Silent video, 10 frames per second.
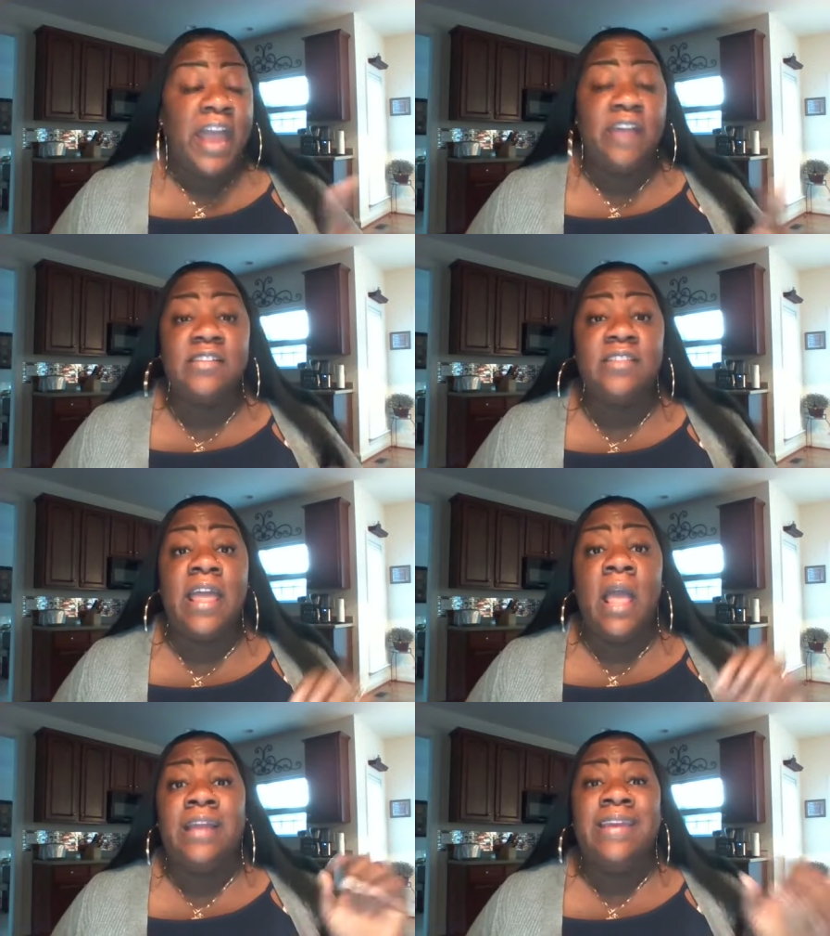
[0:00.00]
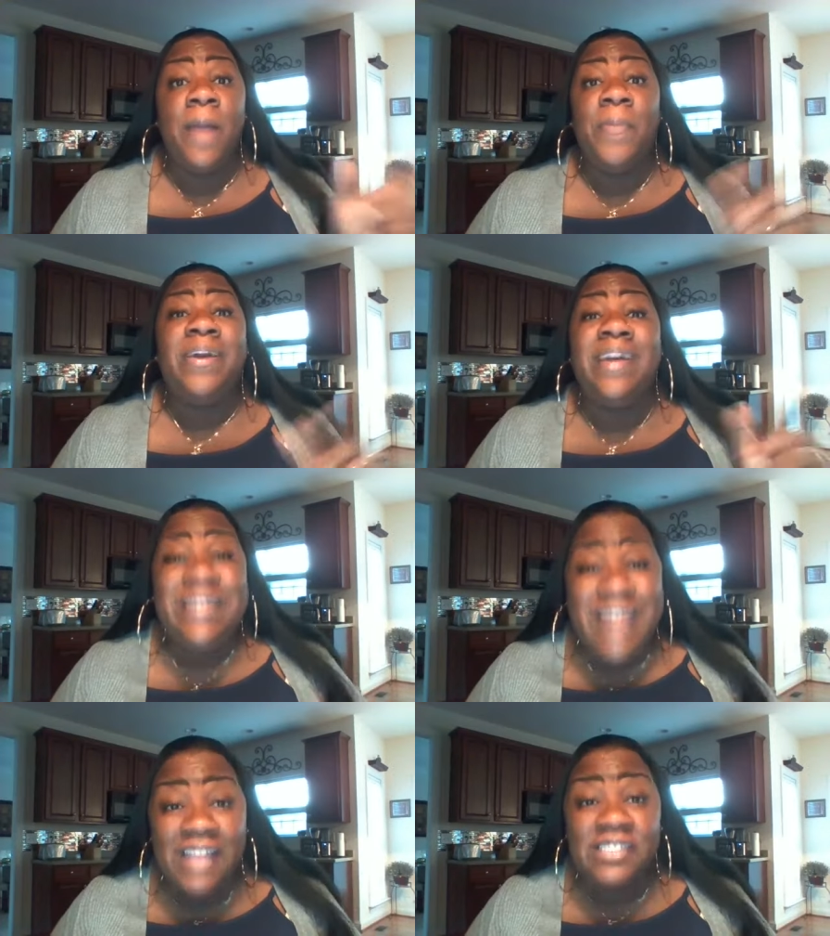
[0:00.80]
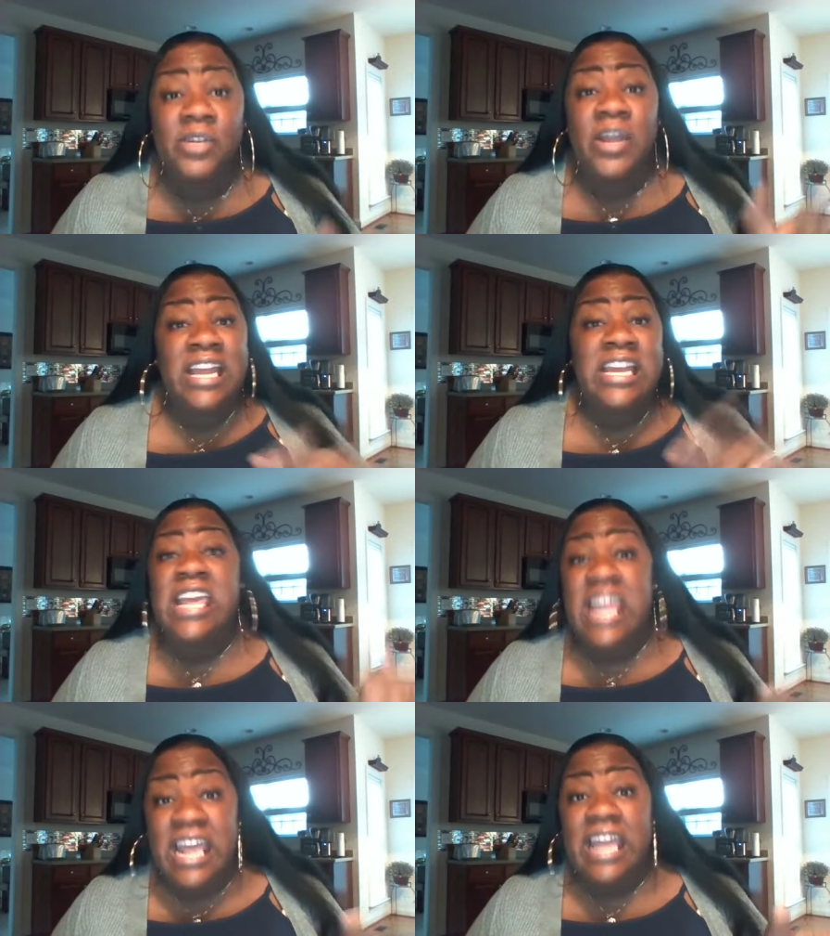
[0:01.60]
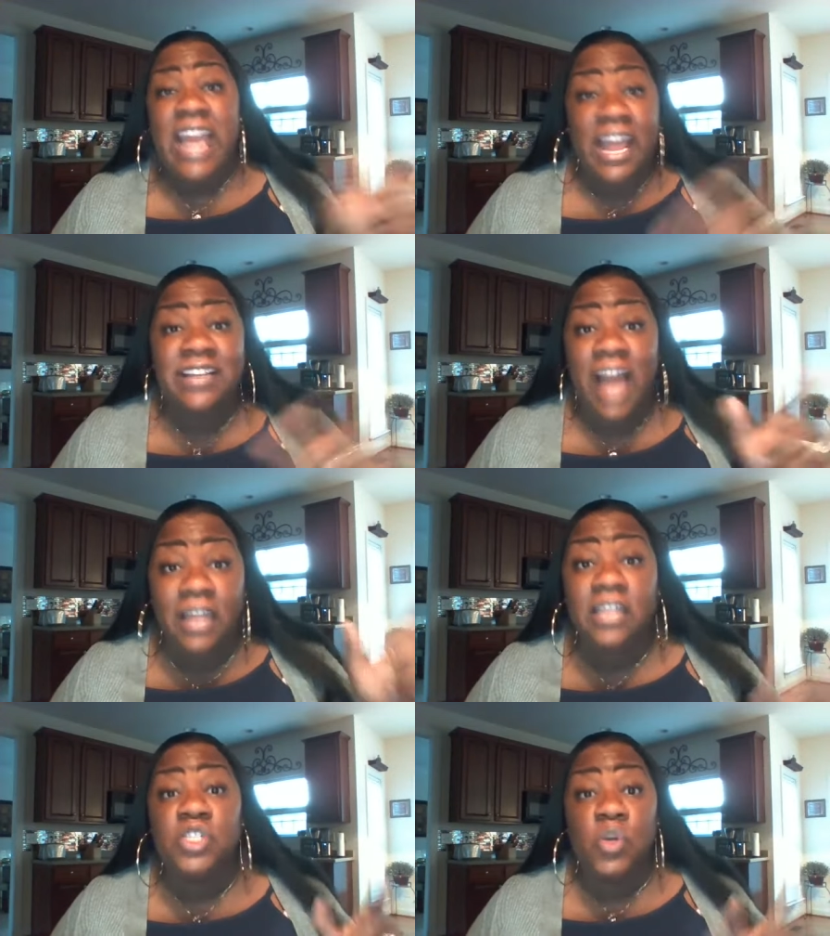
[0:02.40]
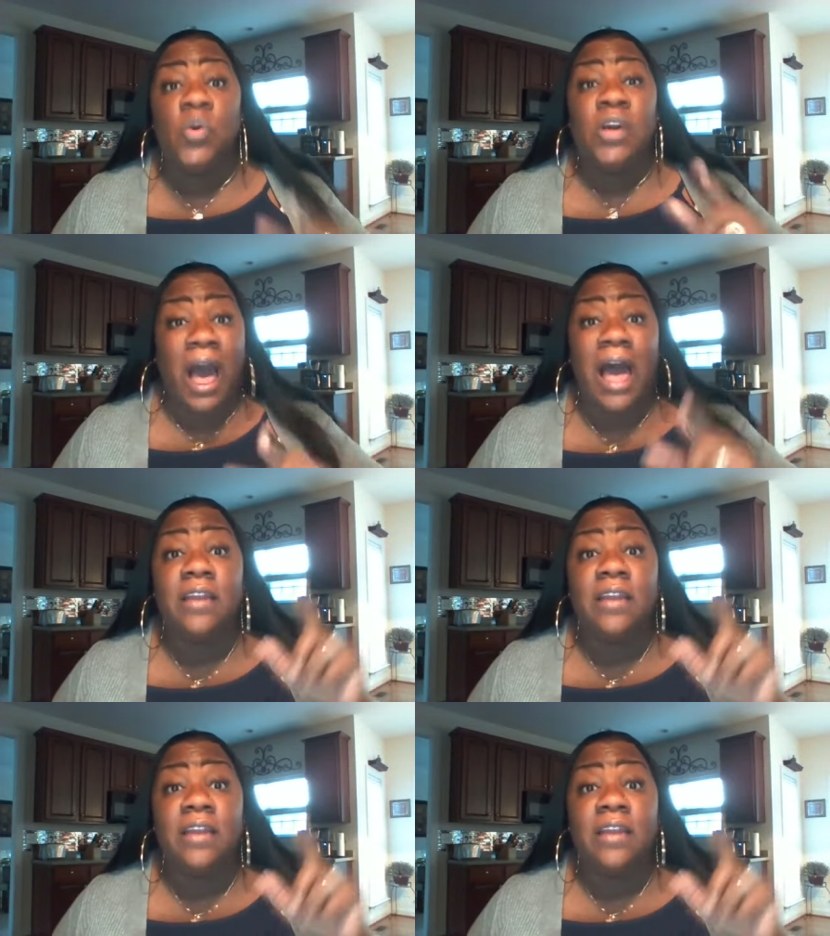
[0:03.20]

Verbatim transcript: Here's the thing, Nebuchadnezzar in the end acknowledged who